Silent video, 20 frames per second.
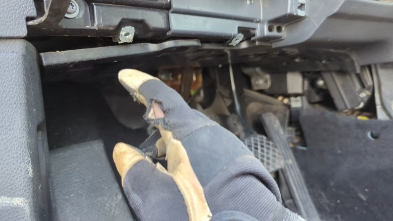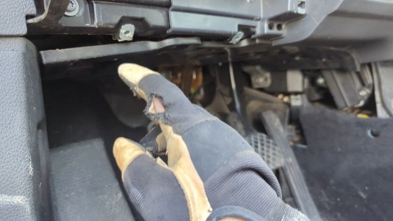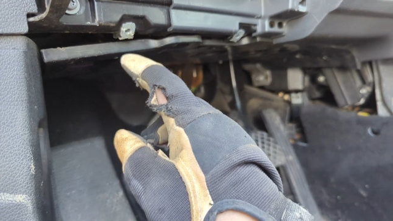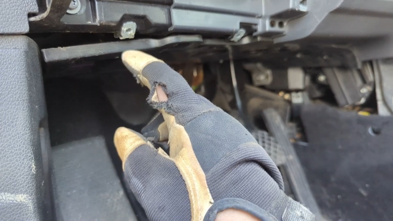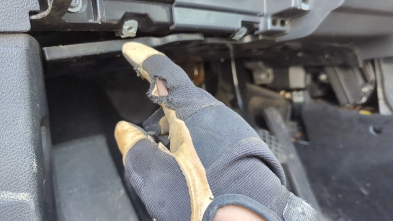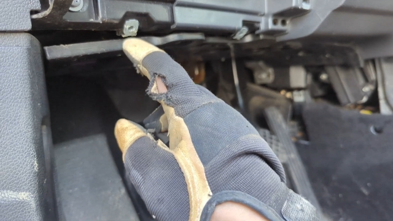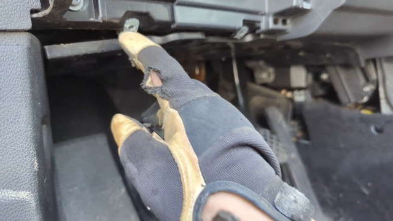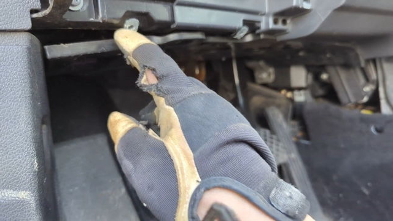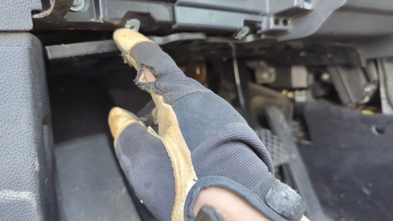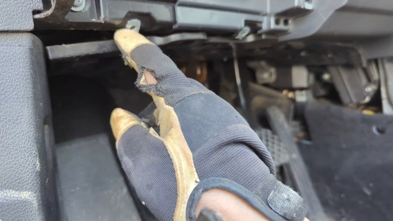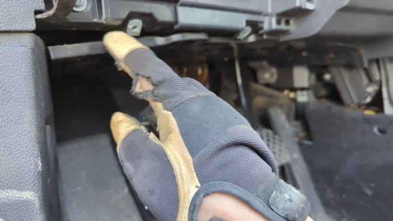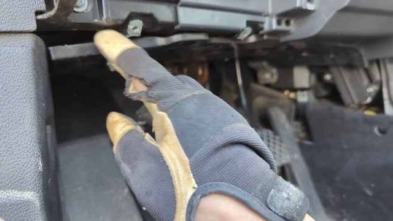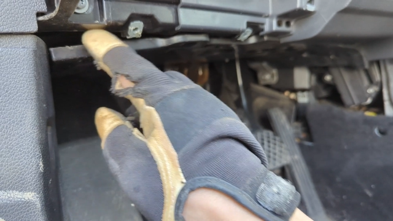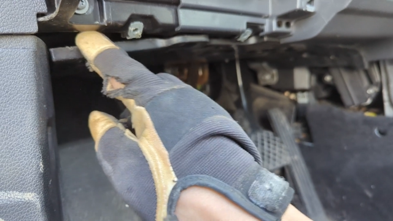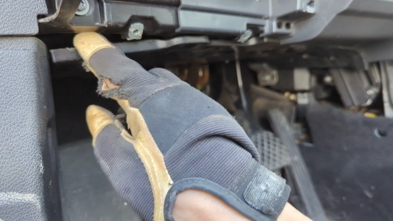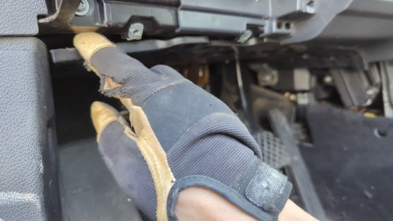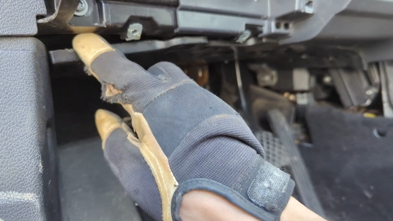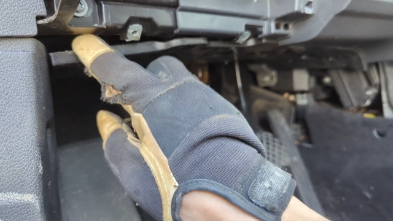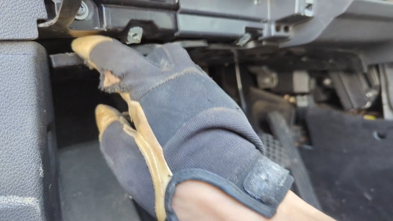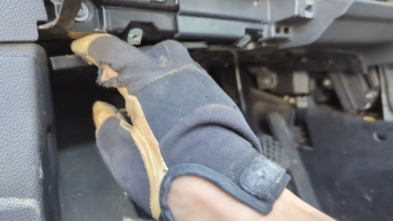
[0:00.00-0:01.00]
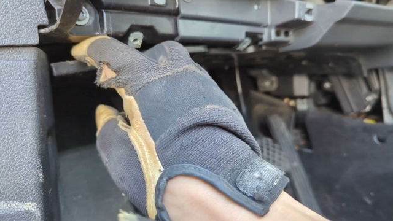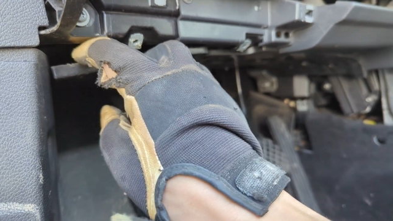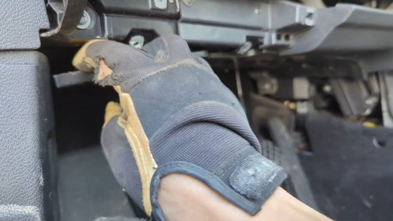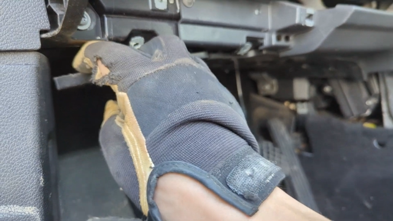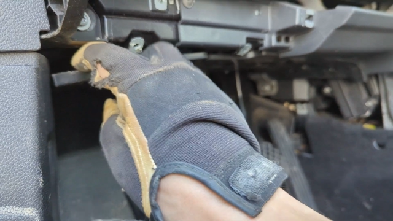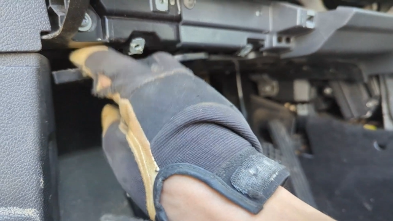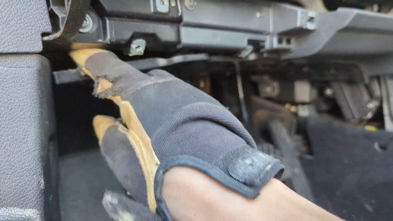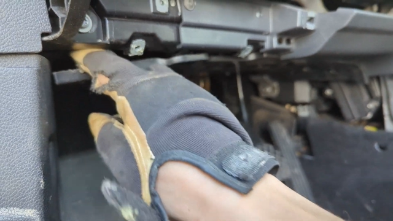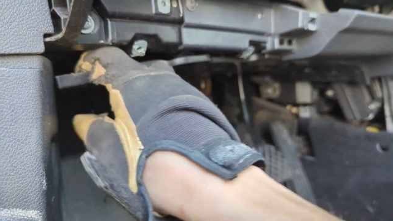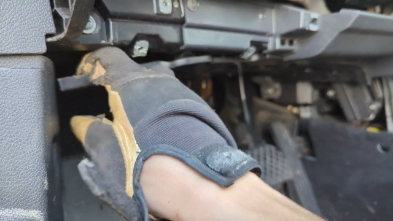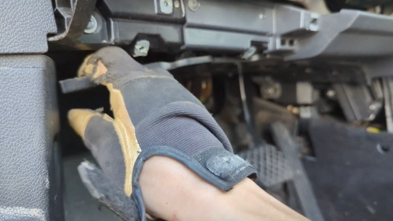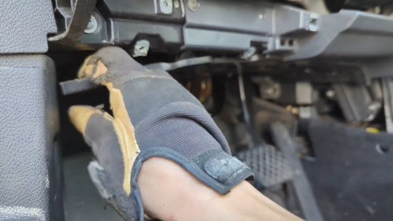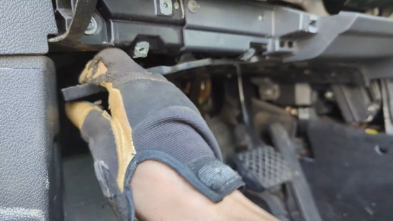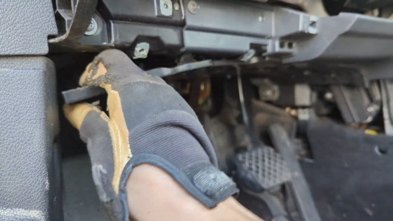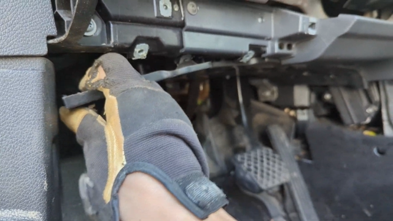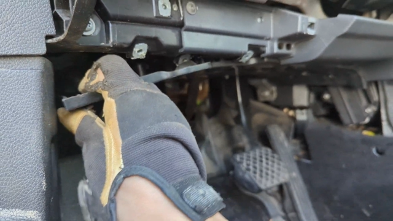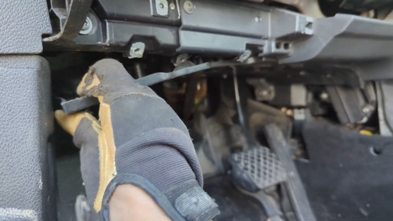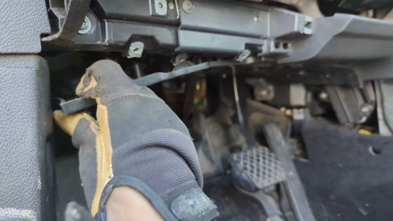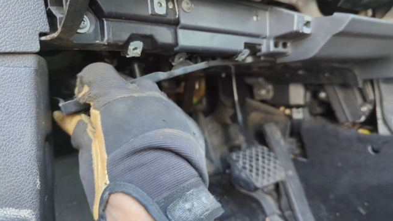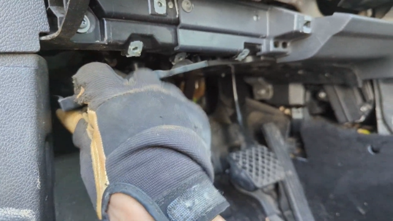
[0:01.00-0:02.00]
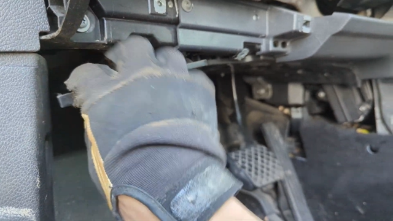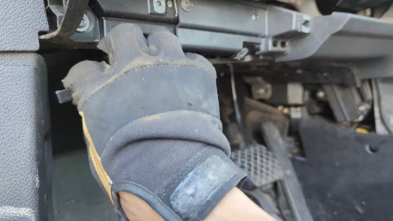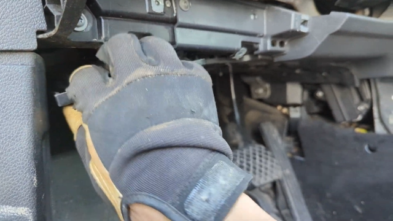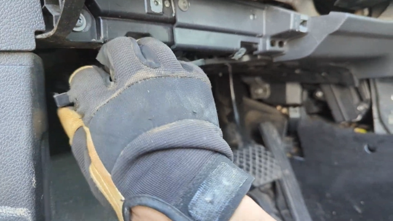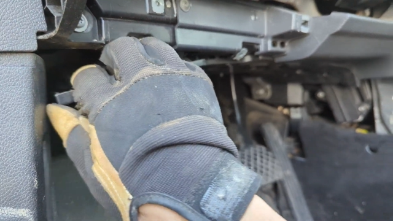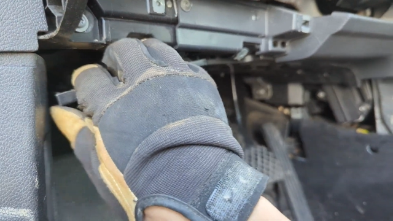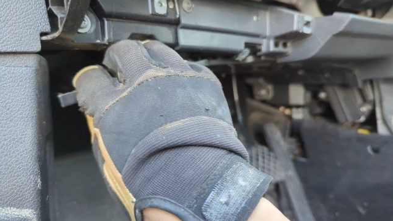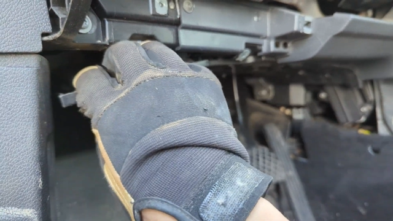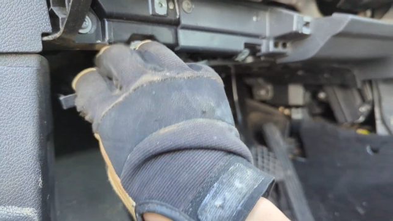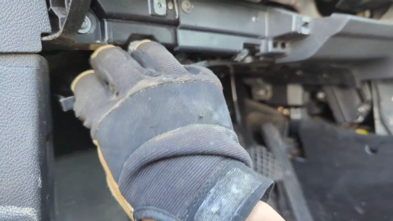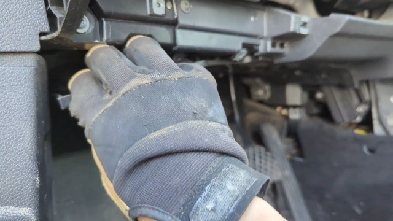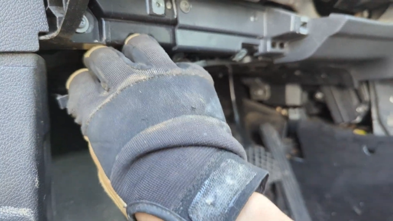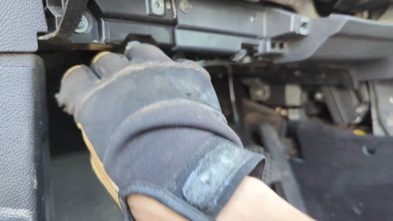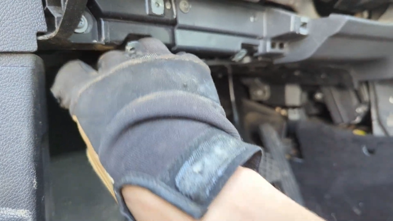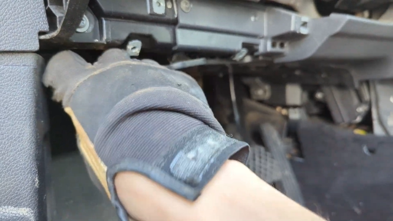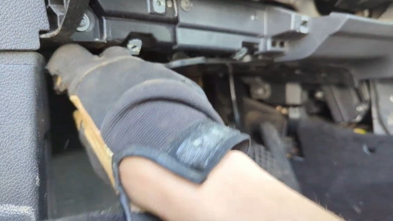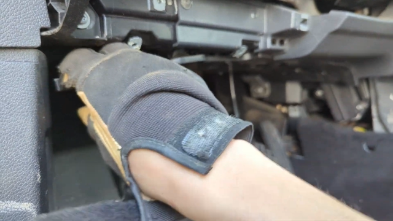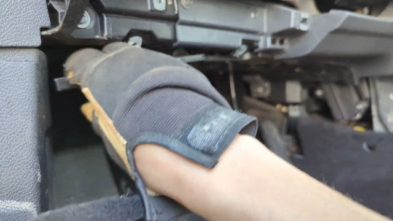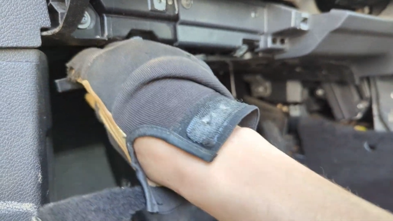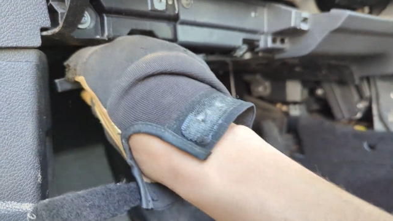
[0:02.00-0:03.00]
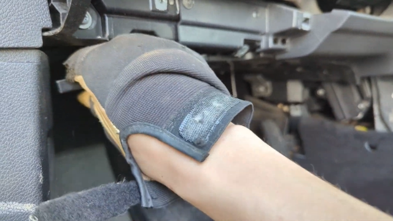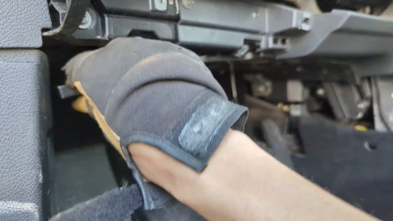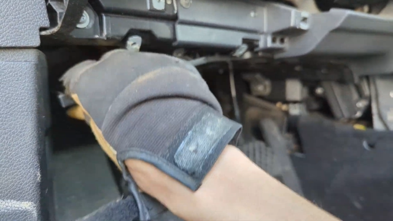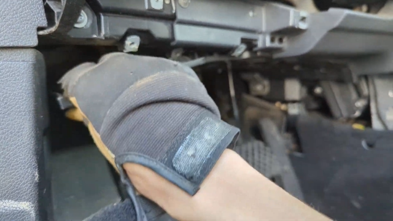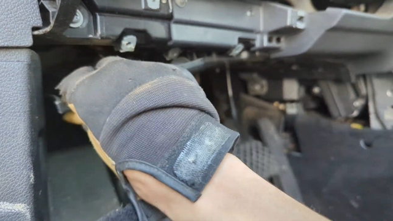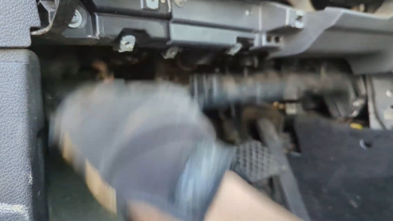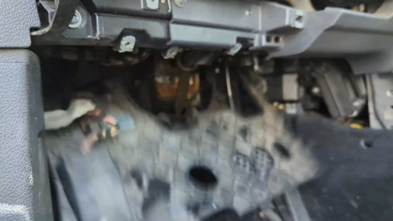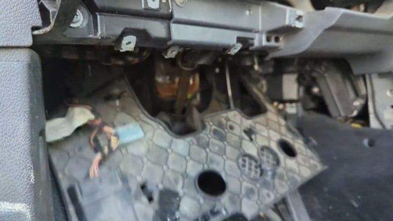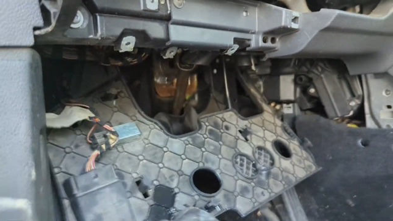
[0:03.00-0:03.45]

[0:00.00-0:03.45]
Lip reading: [unreadable: no face in view]